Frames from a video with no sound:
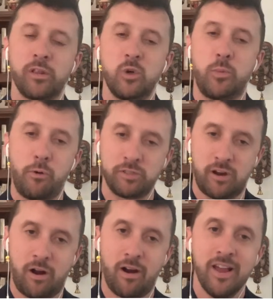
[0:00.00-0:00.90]
loopholes
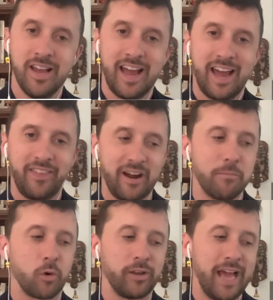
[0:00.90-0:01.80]
are, and they are
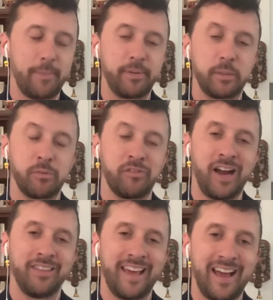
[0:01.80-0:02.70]
more than happy to
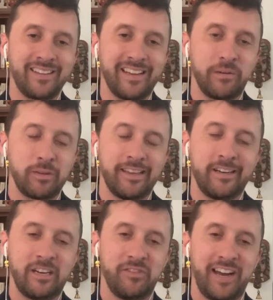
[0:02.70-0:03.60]
provide that and
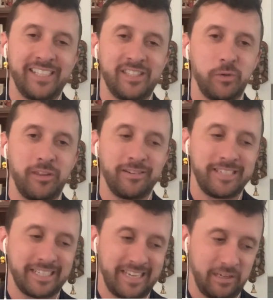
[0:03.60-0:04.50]
related advice to their
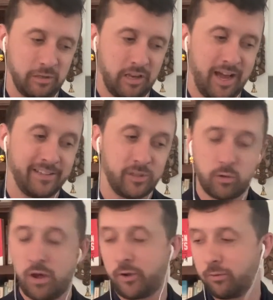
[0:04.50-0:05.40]
dictator clients
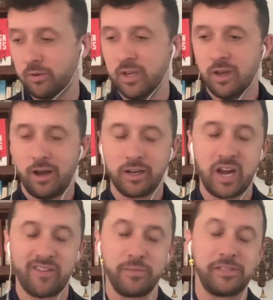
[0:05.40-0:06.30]
or other
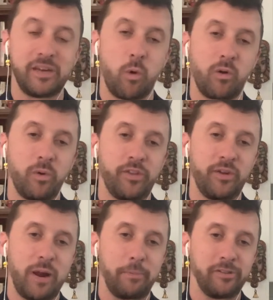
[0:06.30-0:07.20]
governments they work with
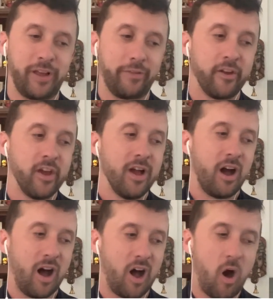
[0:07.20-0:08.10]
and represent,
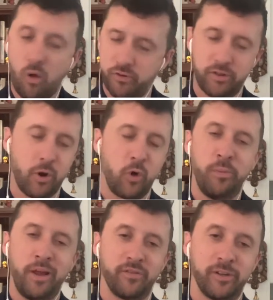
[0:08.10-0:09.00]
all for their own
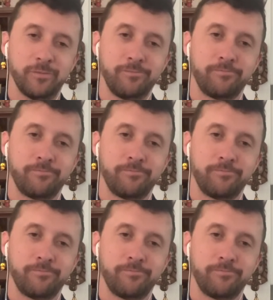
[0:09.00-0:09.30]
benefit.